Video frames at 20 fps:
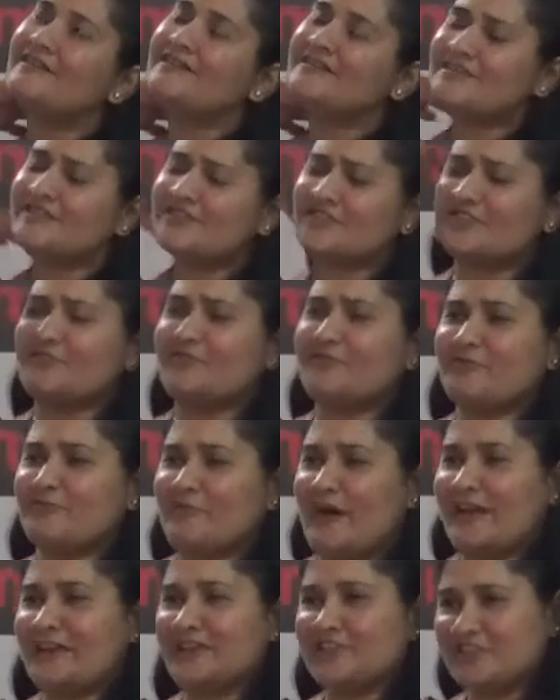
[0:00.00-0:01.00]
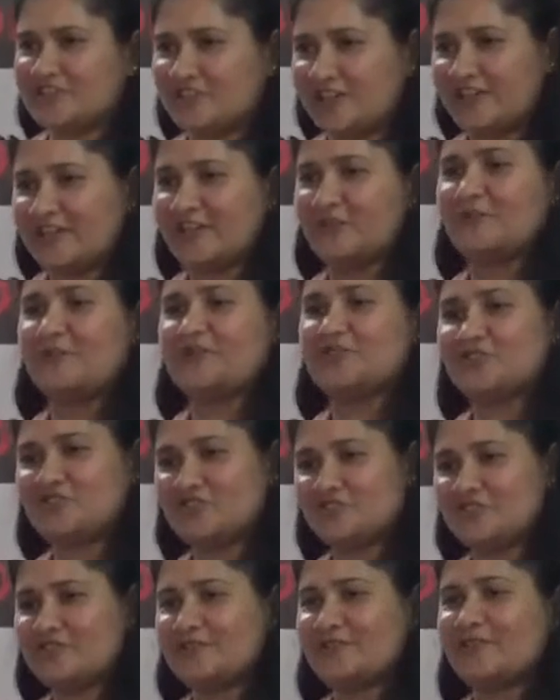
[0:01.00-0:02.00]
system of marriage getting
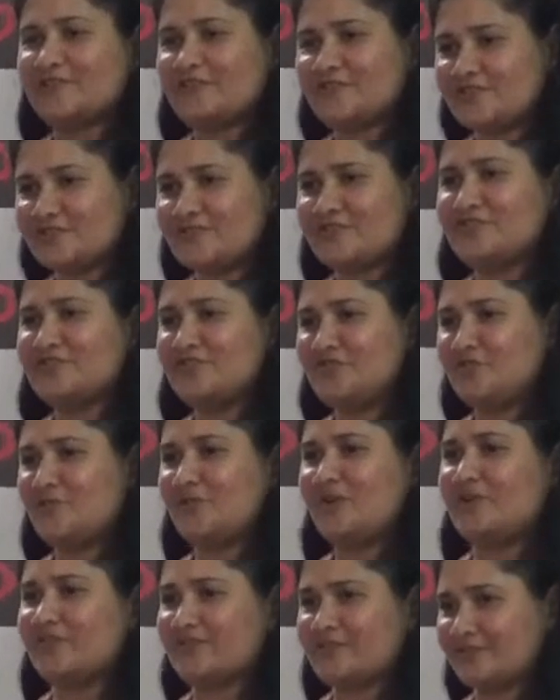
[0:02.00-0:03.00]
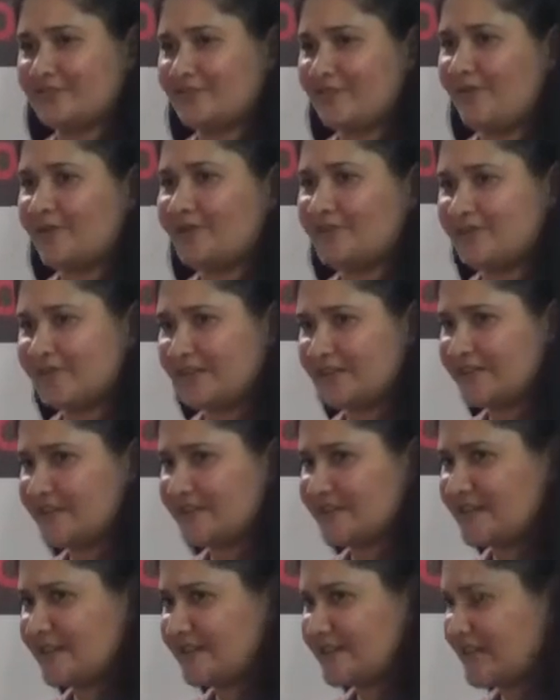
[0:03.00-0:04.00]
questioned and newer
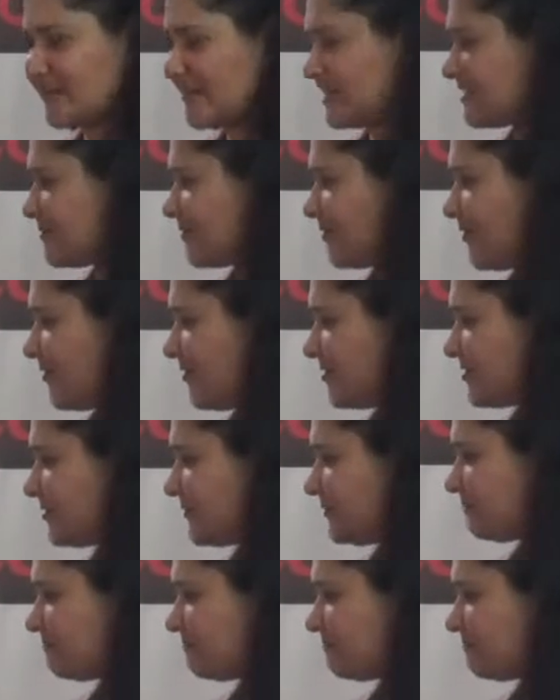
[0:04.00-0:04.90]
alternatives getting explored.